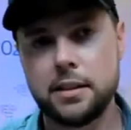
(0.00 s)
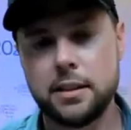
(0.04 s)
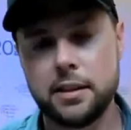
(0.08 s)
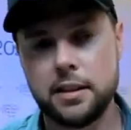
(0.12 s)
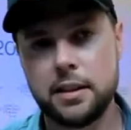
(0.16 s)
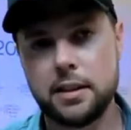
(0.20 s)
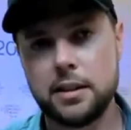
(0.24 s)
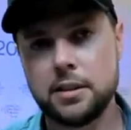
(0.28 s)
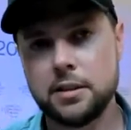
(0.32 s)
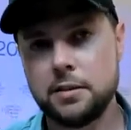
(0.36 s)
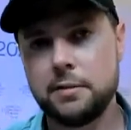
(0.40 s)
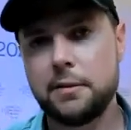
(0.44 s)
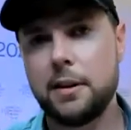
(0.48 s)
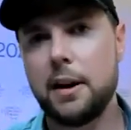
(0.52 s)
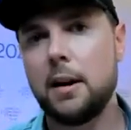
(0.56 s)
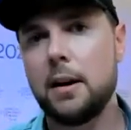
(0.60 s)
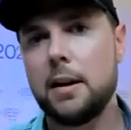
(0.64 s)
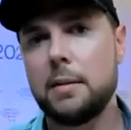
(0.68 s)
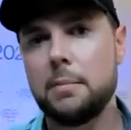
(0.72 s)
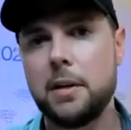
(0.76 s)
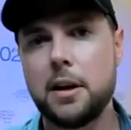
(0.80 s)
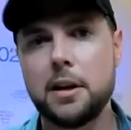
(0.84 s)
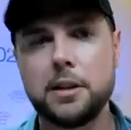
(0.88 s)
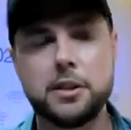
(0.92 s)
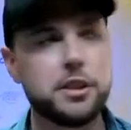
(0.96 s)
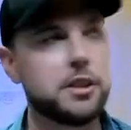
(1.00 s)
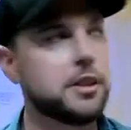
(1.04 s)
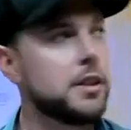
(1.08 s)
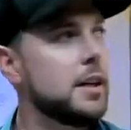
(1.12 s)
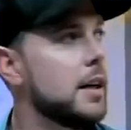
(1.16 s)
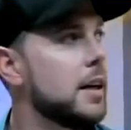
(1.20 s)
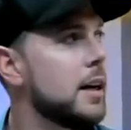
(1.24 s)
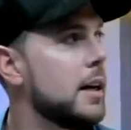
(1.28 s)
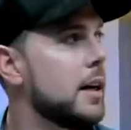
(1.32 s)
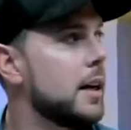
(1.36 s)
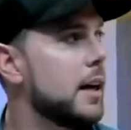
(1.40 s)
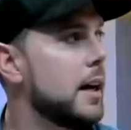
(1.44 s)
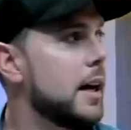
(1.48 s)
And it is very
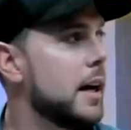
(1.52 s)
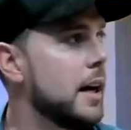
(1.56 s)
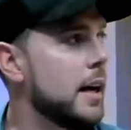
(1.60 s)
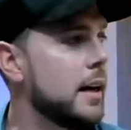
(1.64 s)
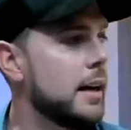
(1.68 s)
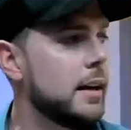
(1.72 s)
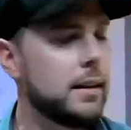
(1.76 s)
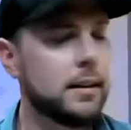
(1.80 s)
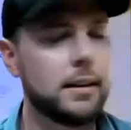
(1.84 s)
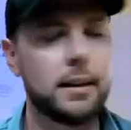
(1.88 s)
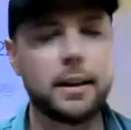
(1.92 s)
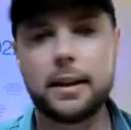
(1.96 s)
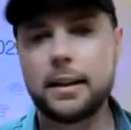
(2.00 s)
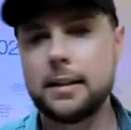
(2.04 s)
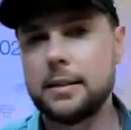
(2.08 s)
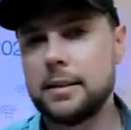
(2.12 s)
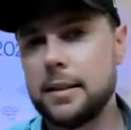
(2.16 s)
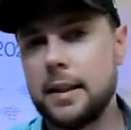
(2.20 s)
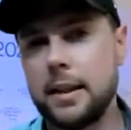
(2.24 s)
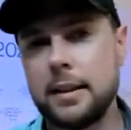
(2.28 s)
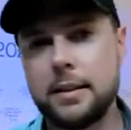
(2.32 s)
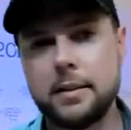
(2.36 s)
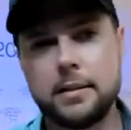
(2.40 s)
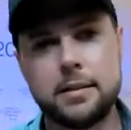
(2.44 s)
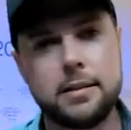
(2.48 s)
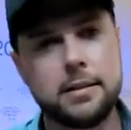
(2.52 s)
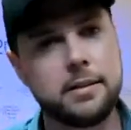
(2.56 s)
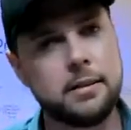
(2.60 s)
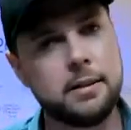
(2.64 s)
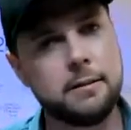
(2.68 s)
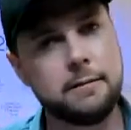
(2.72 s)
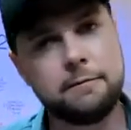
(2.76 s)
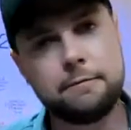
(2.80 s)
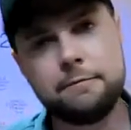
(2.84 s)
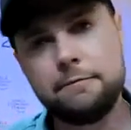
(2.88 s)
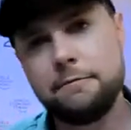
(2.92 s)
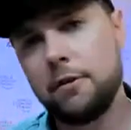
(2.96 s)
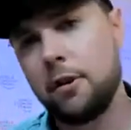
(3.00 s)
much a, like I said,
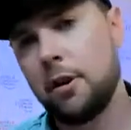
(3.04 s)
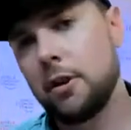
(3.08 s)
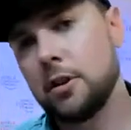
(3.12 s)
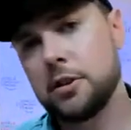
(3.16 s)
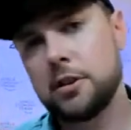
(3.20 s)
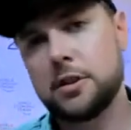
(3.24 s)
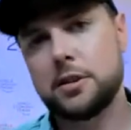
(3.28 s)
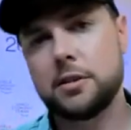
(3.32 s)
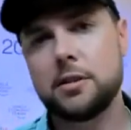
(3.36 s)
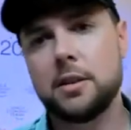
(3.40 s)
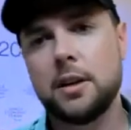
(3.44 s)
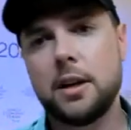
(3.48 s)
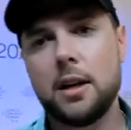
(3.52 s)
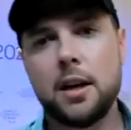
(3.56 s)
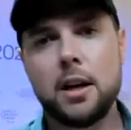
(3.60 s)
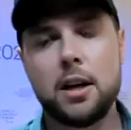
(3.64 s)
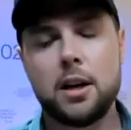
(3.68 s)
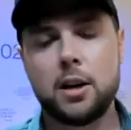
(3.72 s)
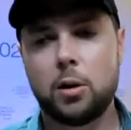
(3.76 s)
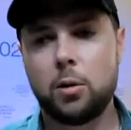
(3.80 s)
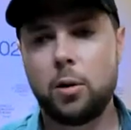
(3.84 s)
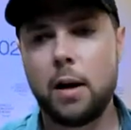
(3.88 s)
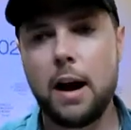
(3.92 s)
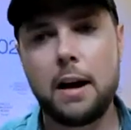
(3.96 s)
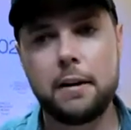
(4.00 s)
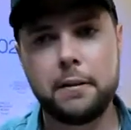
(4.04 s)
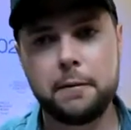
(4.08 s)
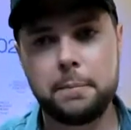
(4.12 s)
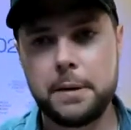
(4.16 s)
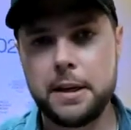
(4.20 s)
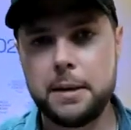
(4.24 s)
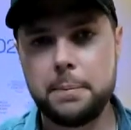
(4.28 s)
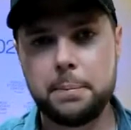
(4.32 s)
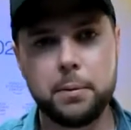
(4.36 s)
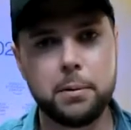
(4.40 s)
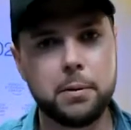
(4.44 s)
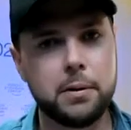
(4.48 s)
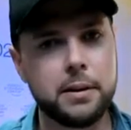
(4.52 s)
diverse crowd of
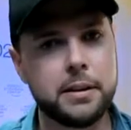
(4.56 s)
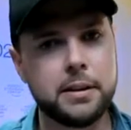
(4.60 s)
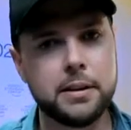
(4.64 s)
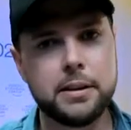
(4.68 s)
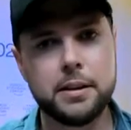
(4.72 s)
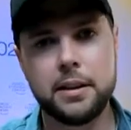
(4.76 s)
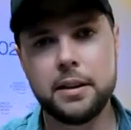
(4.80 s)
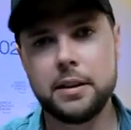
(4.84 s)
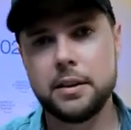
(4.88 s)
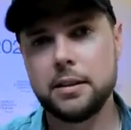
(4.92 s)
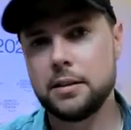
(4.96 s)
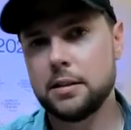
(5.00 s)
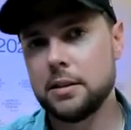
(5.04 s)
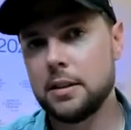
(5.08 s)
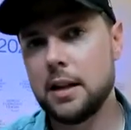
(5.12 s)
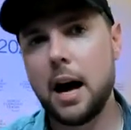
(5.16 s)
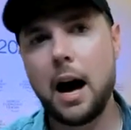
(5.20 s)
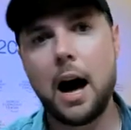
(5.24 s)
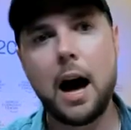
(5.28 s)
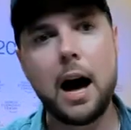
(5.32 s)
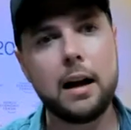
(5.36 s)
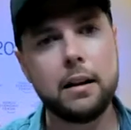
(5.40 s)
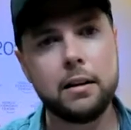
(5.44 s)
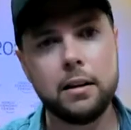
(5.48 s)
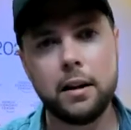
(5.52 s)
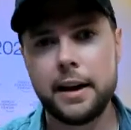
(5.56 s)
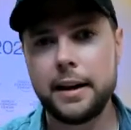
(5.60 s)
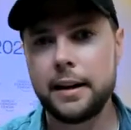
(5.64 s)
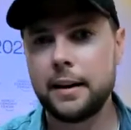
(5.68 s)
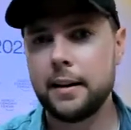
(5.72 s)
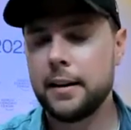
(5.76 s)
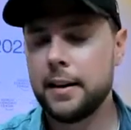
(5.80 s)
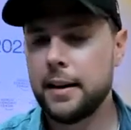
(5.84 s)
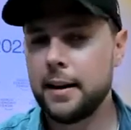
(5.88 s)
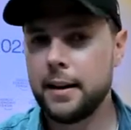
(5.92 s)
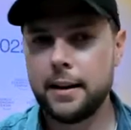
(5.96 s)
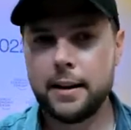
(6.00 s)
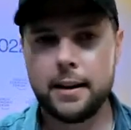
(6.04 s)
people. it, it is not
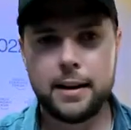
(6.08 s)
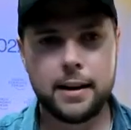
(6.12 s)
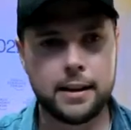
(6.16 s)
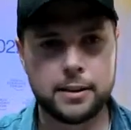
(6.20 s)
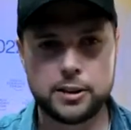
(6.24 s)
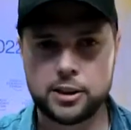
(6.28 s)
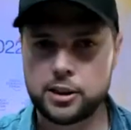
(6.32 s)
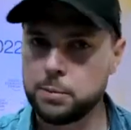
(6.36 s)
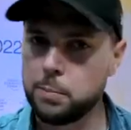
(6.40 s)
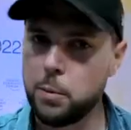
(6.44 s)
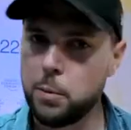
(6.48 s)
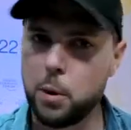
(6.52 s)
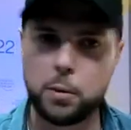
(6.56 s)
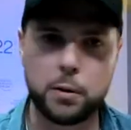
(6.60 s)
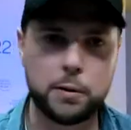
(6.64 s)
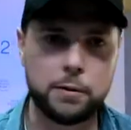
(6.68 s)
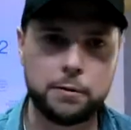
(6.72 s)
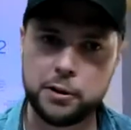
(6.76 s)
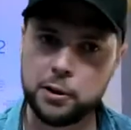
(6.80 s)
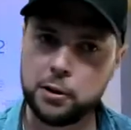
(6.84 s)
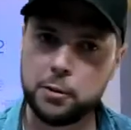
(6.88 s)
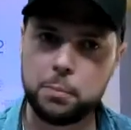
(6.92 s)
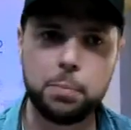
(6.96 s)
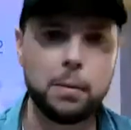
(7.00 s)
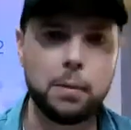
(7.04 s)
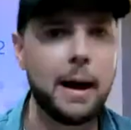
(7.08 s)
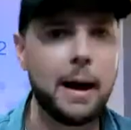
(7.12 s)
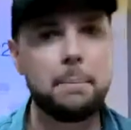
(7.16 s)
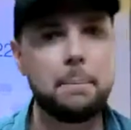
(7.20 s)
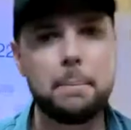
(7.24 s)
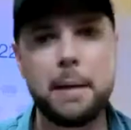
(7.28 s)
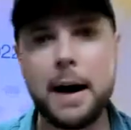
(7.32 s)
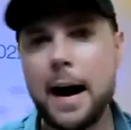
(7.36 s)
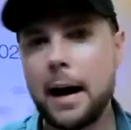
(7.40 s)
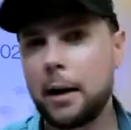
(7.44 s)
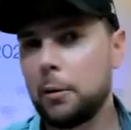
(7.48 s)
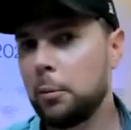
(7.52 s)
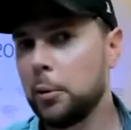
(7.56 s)
like a smoke filled
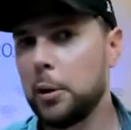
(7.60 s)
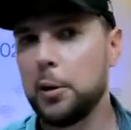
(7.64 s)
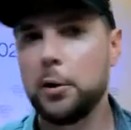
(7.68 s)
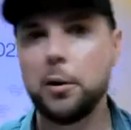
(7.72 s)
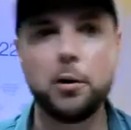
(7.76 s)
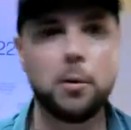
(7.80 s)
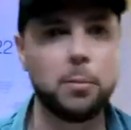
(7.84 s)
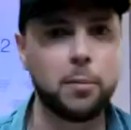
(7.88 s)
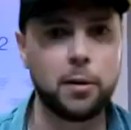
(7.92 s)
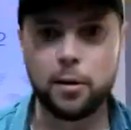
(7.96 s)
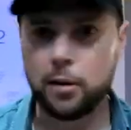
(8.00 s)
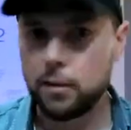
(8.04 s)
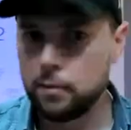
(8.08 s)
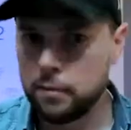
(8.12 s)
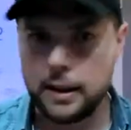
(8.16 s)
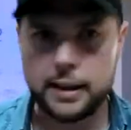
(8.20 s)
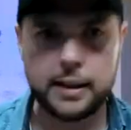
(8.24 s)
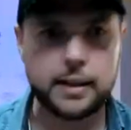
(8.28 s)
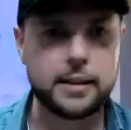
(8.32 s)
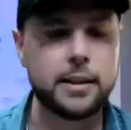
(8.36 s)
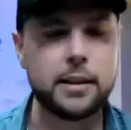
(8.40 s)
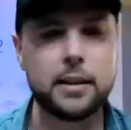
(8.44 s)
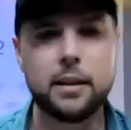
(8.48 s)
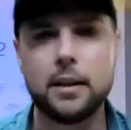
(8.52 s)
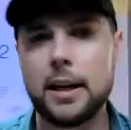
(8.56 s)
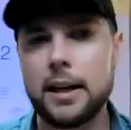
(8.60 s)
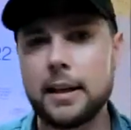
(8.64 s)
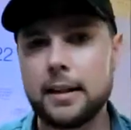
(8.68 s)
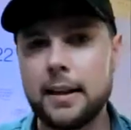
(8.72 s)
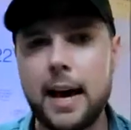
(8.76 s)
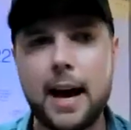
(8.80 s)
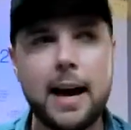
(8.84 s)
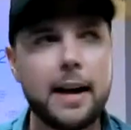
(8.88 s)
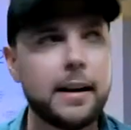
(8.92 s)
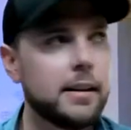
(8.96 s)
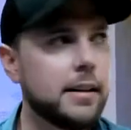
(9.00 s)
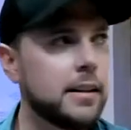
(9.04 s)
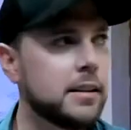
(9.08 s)
back room or anything like
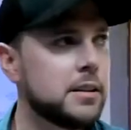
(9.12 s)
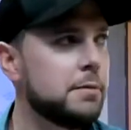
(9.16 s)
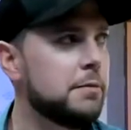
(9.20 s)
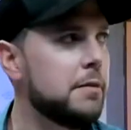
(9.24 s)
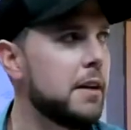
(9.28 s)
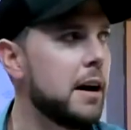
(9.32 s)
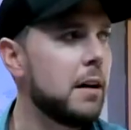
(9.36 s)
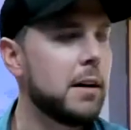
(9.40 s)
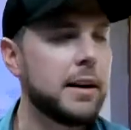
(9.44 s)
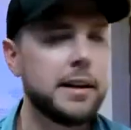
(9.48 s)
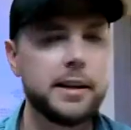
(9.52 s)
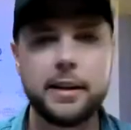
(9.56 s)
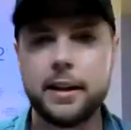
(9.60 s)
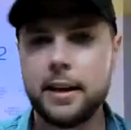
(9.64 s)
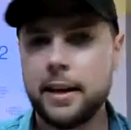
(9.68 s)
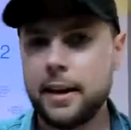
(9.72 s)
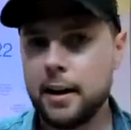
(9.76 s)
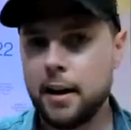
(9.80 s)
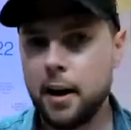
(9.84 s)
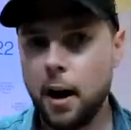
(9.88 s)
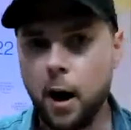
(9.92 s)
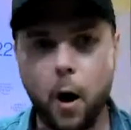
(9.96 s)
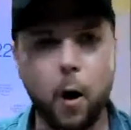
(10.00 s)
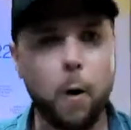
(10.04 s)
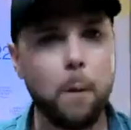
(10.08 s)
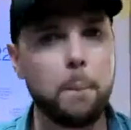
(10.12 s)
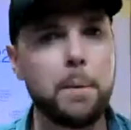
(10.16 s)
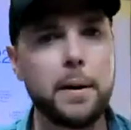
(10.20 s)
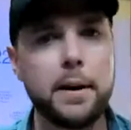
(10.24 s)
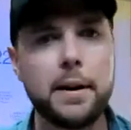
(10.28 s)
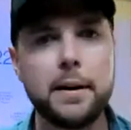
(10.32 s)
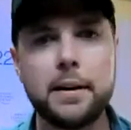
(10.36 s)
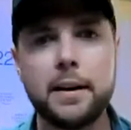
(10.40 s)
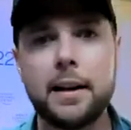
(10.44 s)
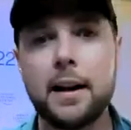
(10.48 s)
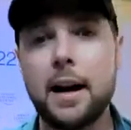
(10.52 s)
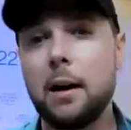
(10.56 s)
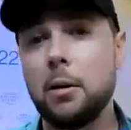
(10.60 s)
that. It's very
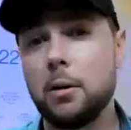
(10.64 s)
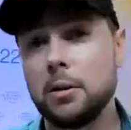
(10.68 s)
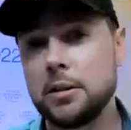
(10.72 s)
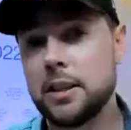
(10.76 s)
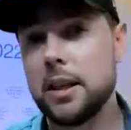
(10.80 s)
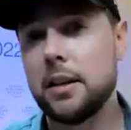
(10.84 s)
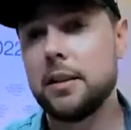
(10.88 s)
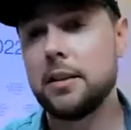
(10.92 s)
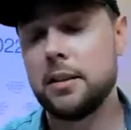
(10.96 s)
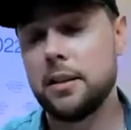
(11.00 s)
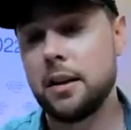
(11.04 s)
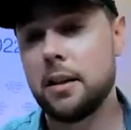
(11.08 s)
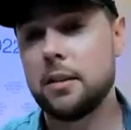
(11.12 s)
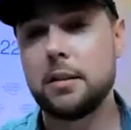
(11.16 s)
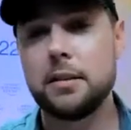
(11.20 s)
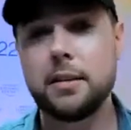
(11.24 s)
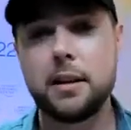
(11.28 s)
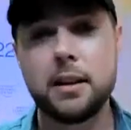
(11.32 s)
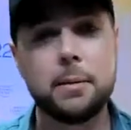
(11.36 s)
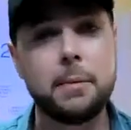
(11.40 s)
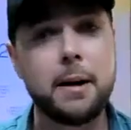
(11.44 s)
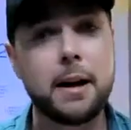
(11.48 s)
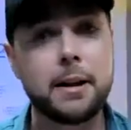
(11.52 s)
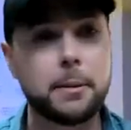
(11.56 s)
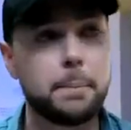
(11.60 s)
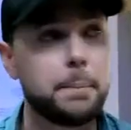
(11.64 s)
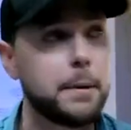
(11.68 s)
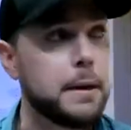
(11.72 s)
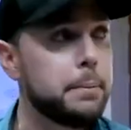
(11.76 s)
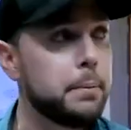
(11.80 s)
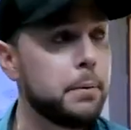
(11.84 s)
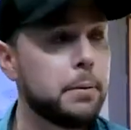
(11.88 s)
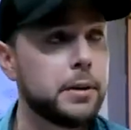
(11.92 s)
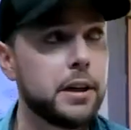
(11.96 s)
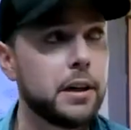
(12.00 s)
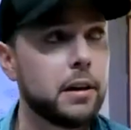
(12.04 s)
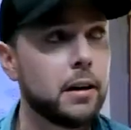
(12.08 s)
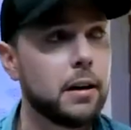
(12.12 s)
open. And I will tell you another thing about the
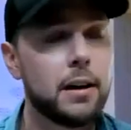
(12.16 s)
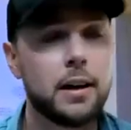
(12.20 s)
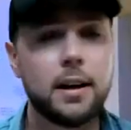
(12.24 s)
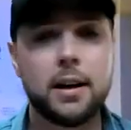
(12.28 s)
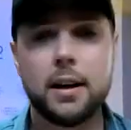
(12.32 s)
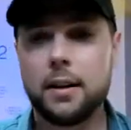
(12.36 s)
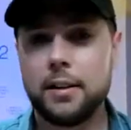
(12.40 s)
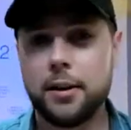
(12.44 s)
people here.